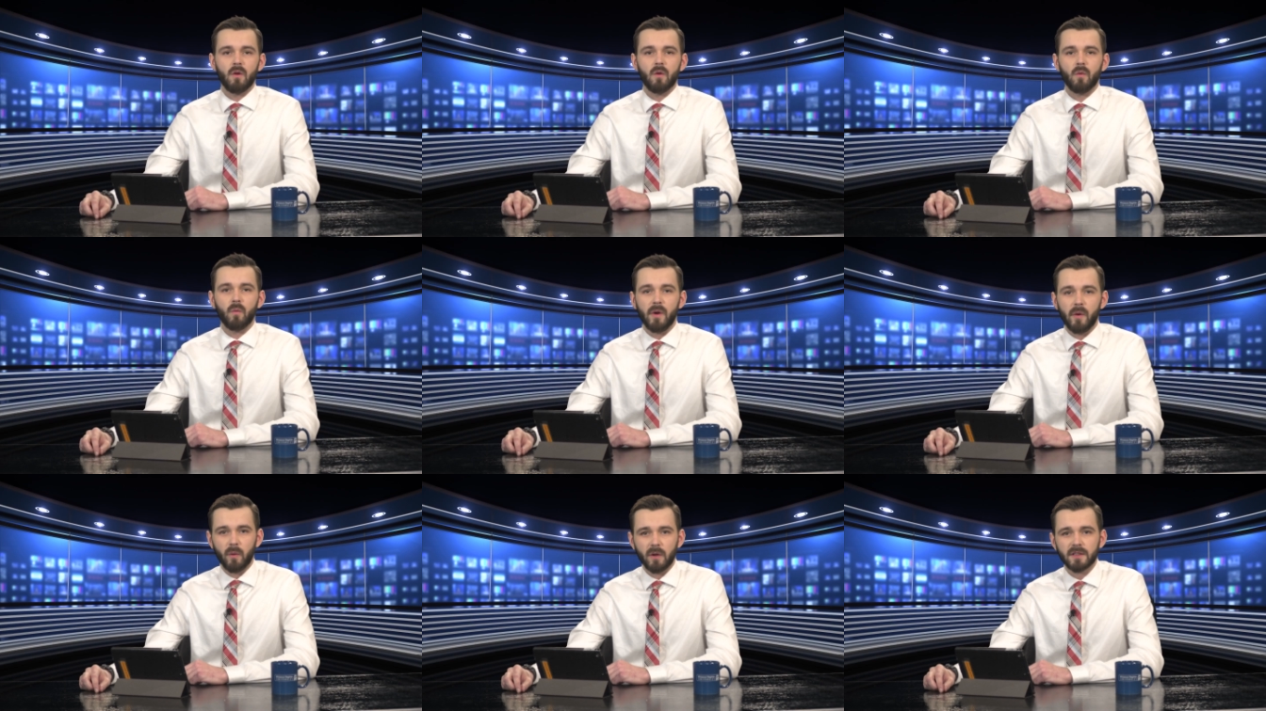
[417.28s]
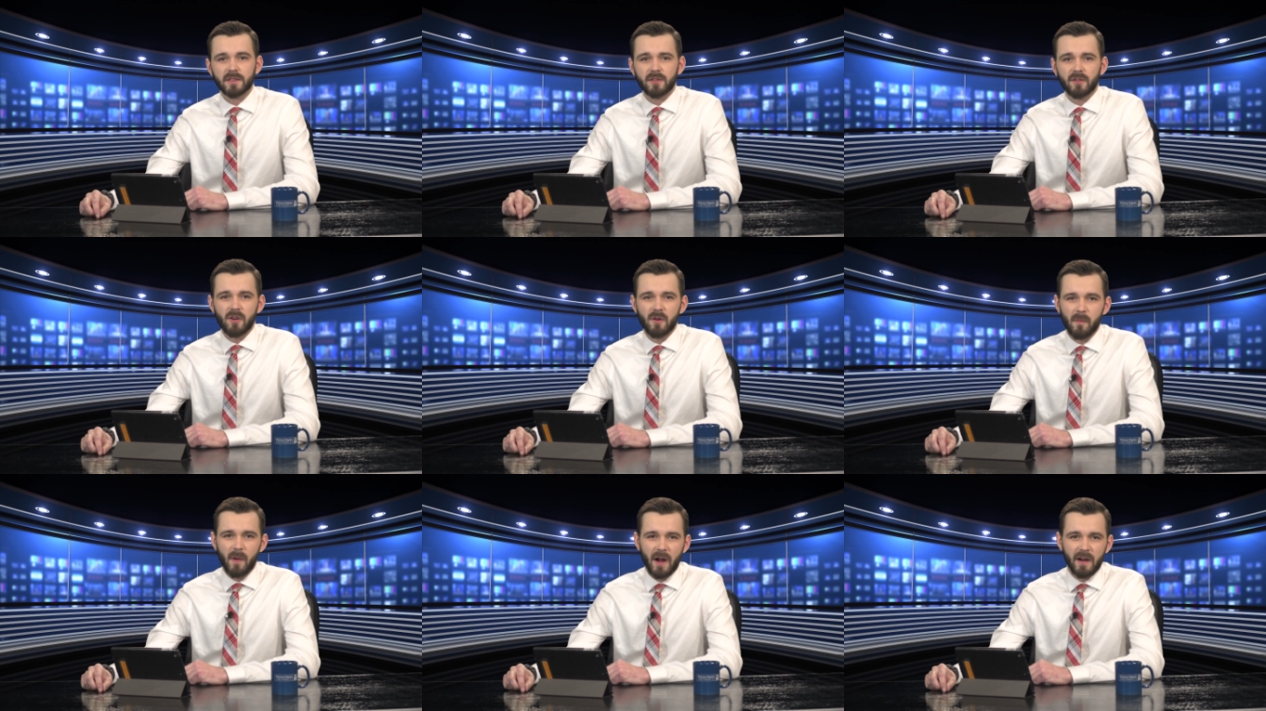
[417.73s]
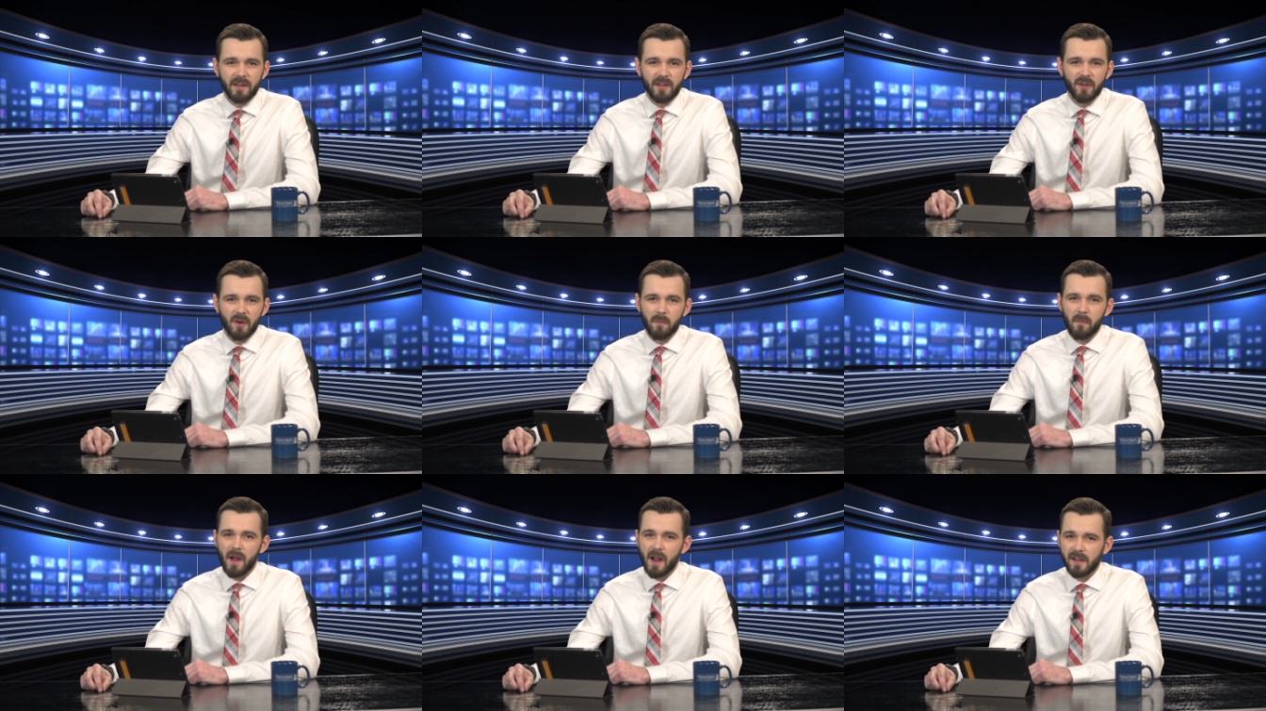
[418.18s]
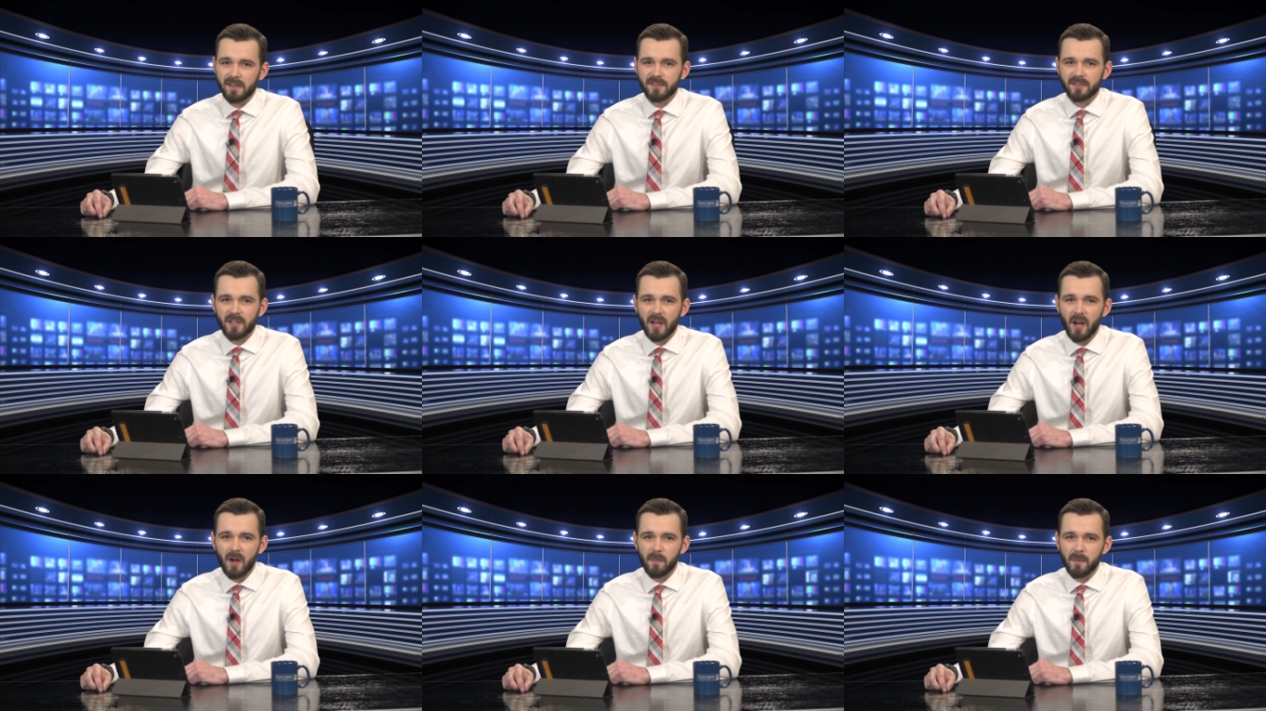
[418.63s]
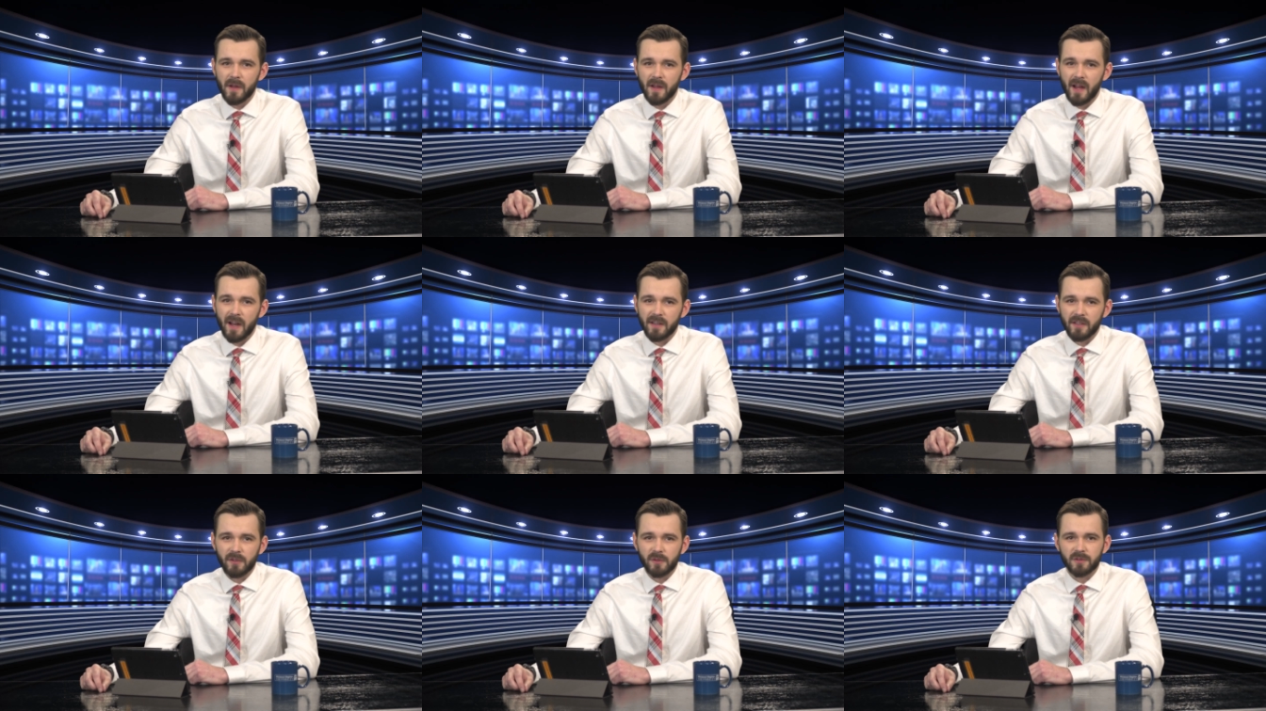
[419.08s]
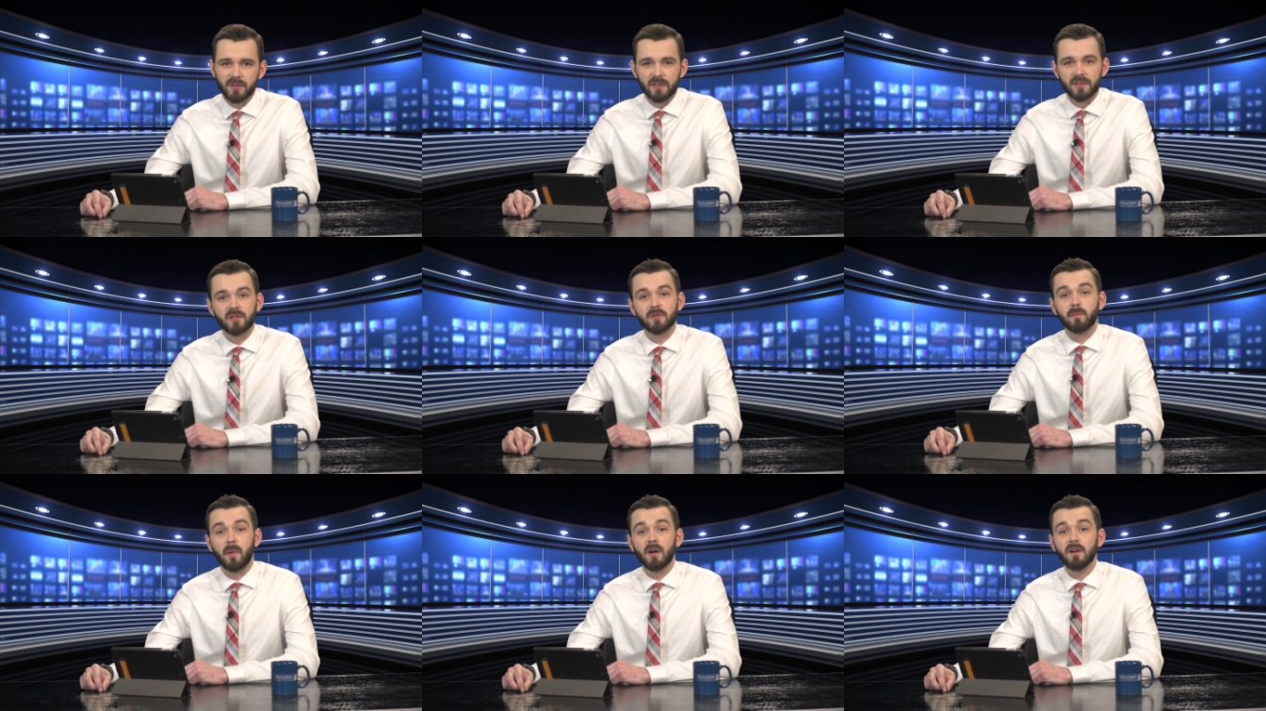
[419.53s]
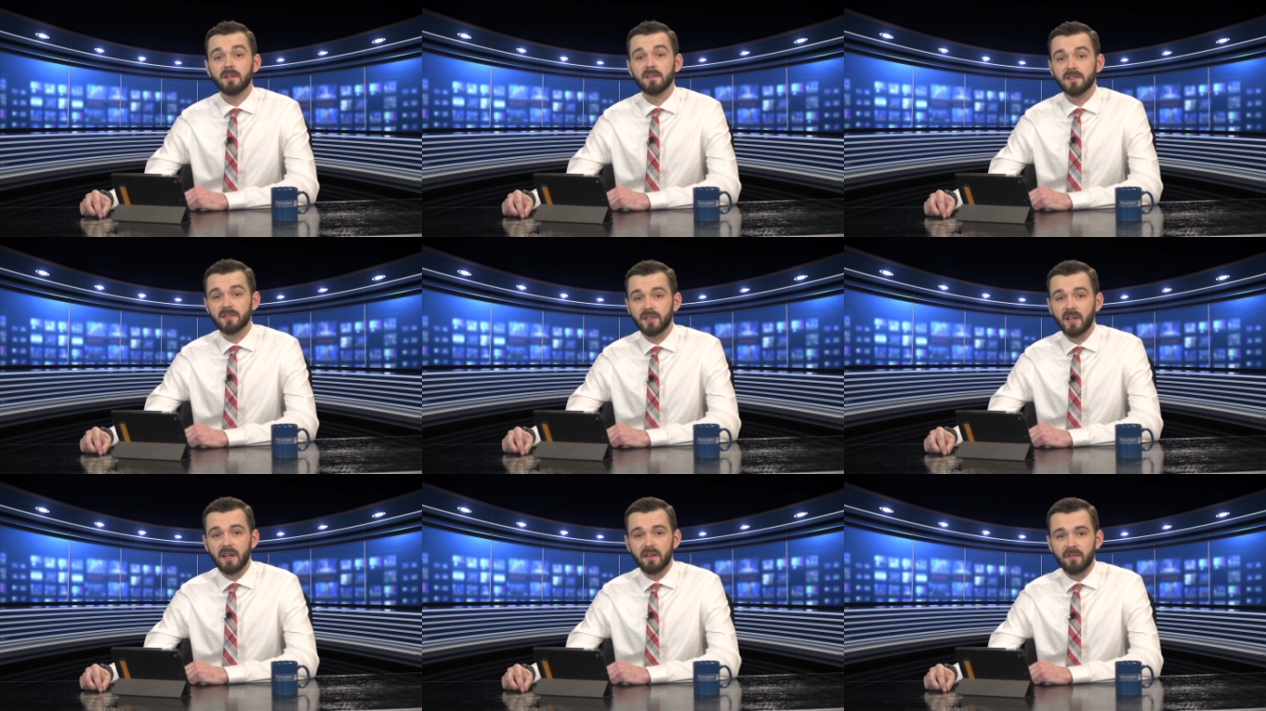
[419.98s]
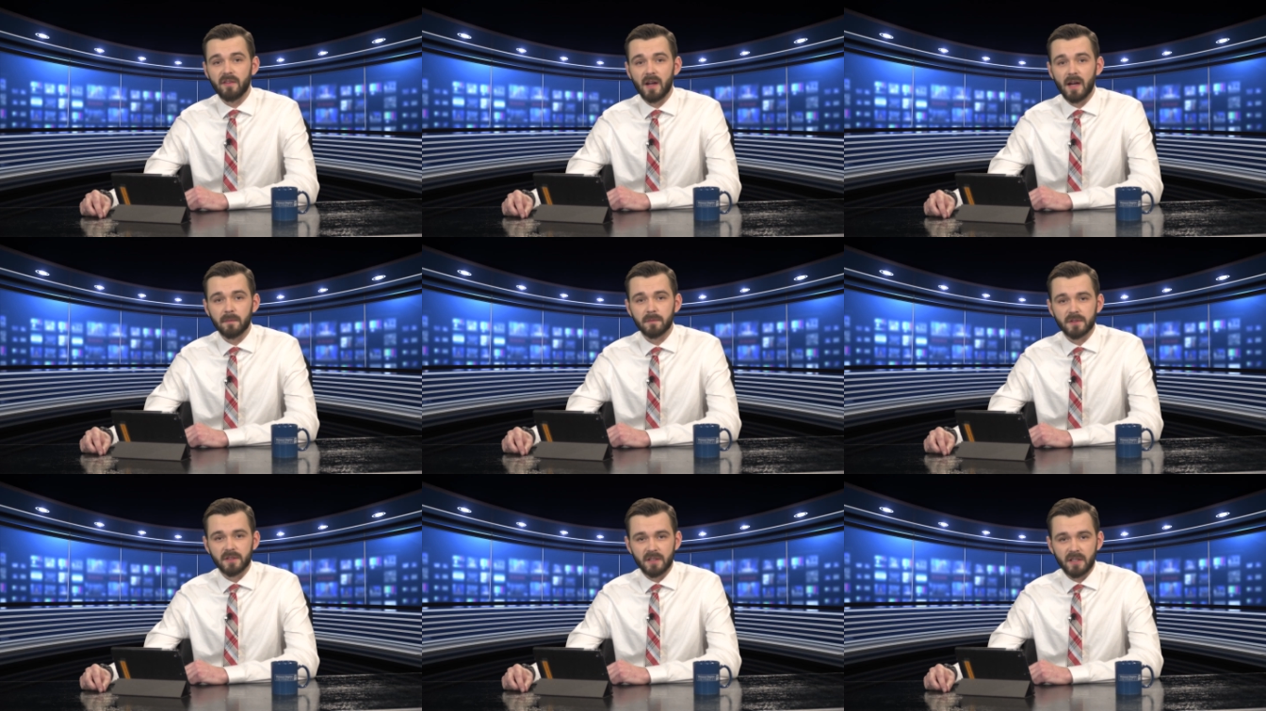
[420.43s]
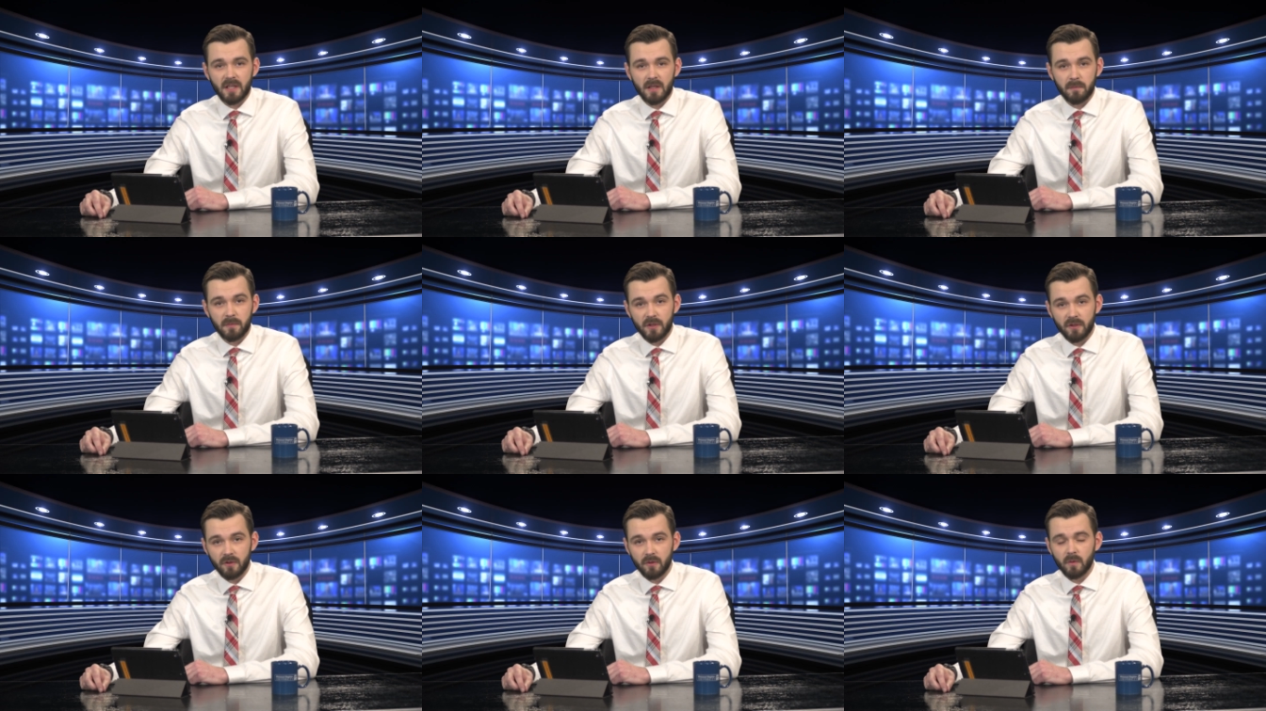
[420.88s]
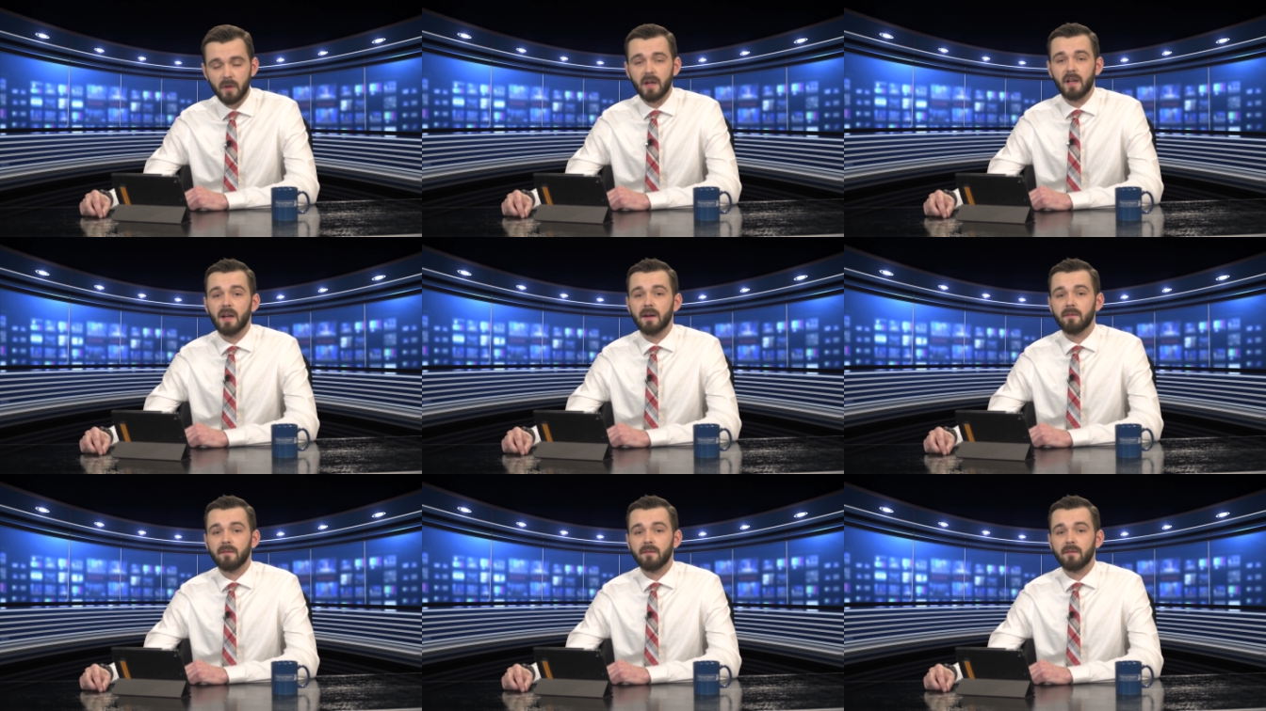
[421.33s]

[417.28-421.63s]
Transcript: We want to remind you to mask up and use the Spartan Safe app to keep you and